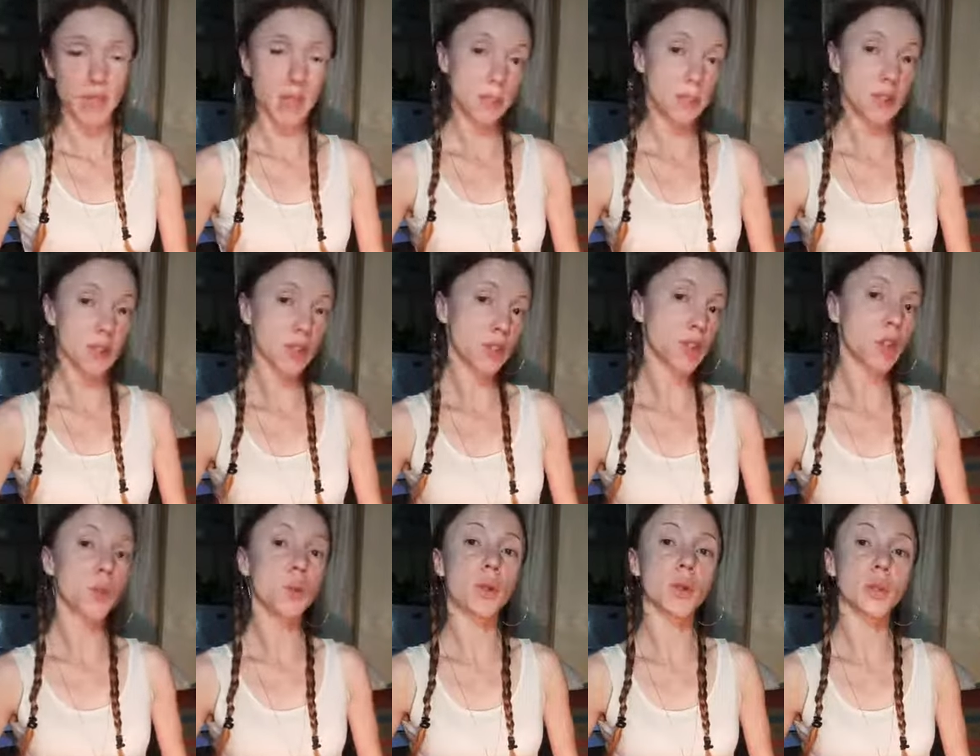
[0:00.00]
how much
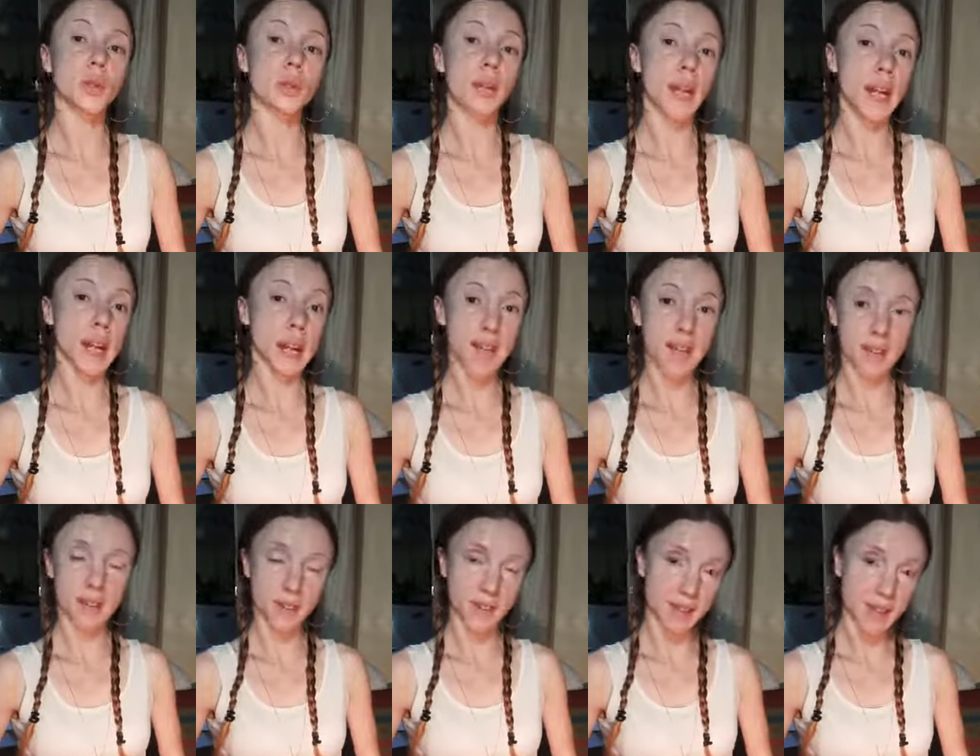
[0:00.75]
you do or do not
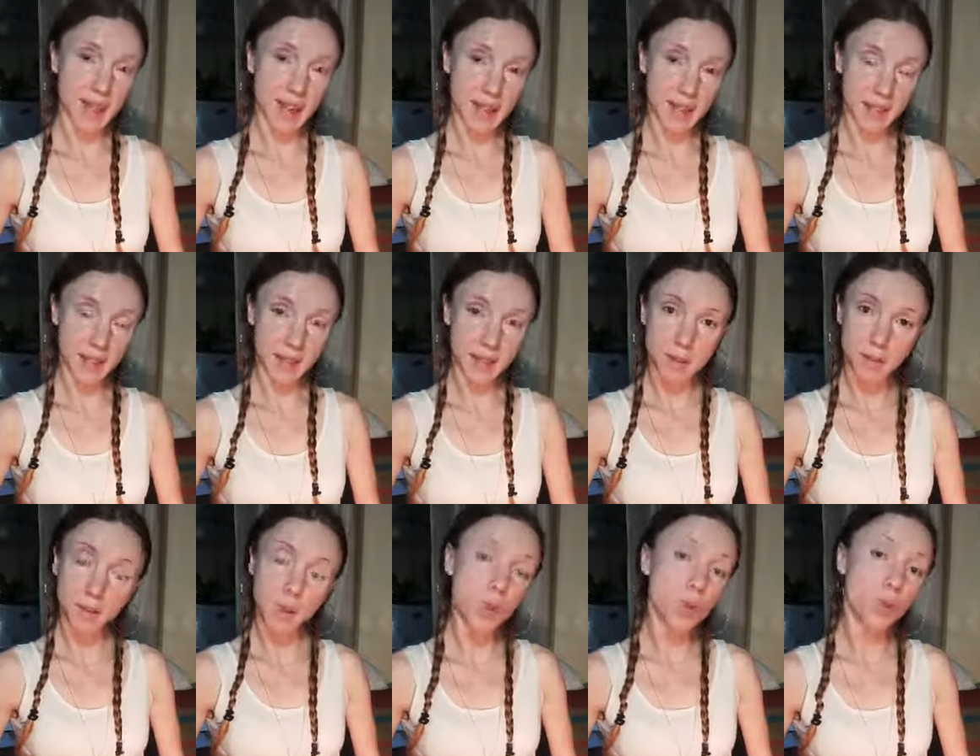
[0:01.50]
exercise
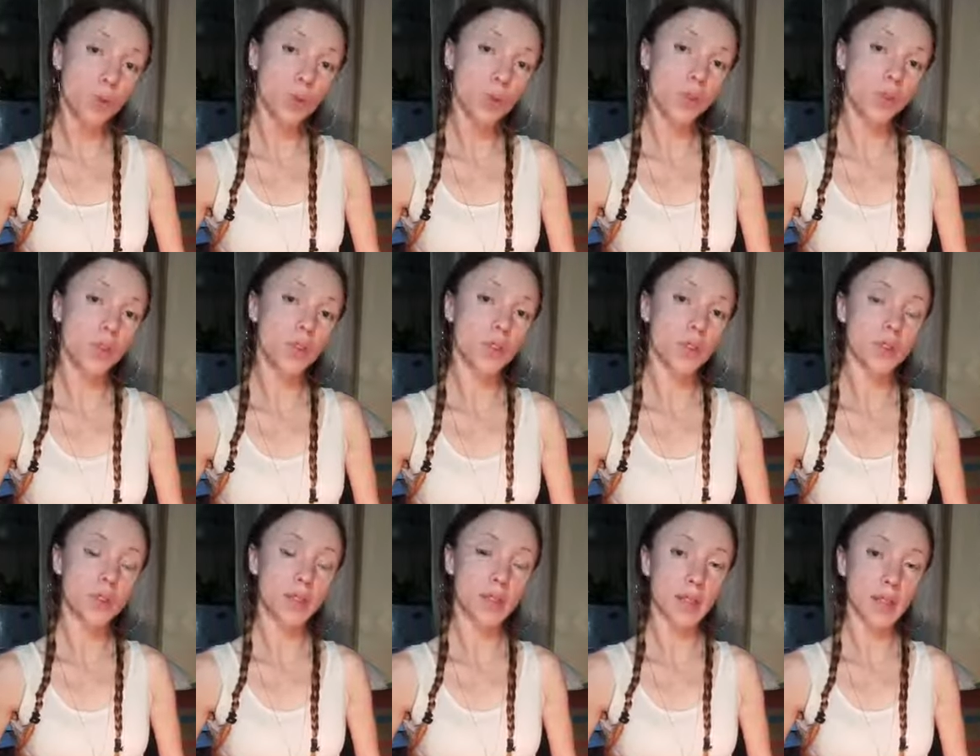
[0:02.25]
and move
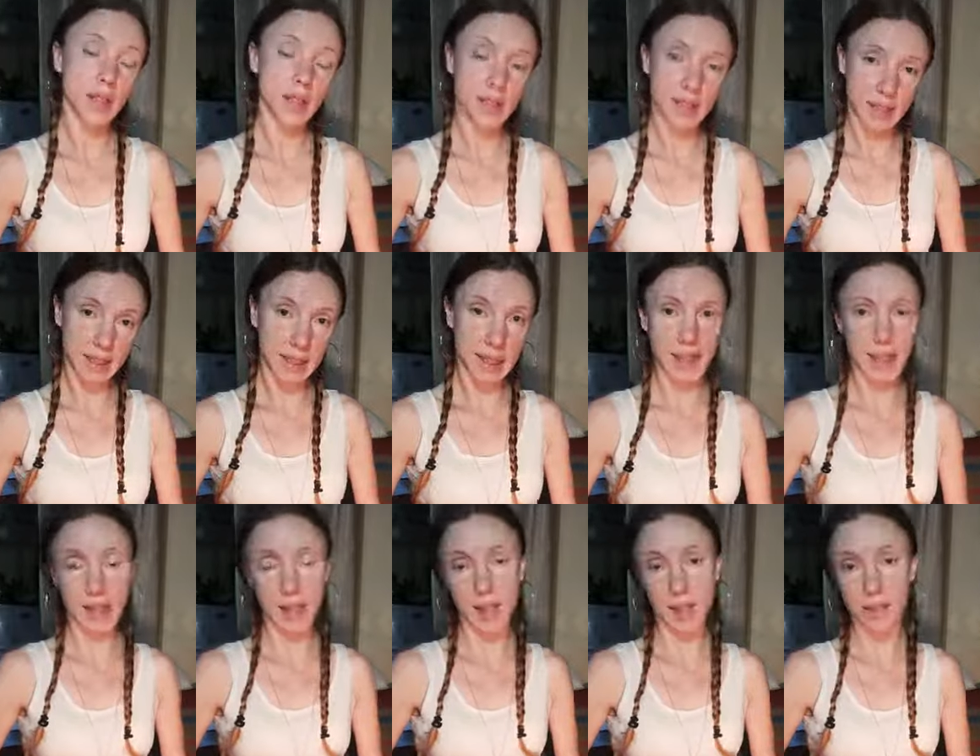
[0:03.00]
in a
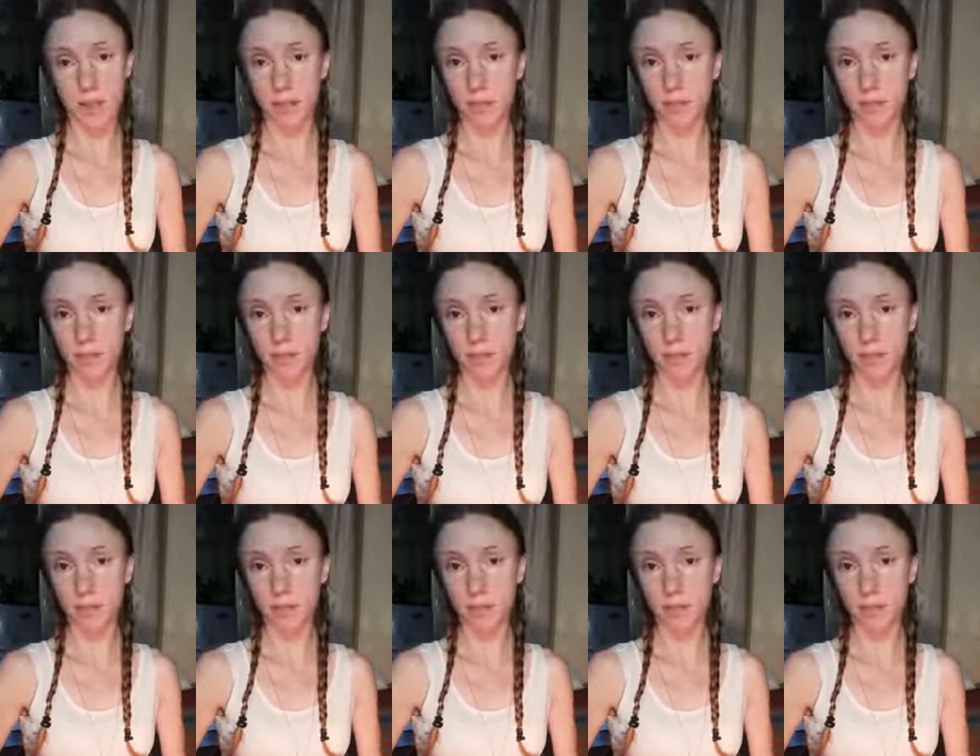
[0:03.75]
day,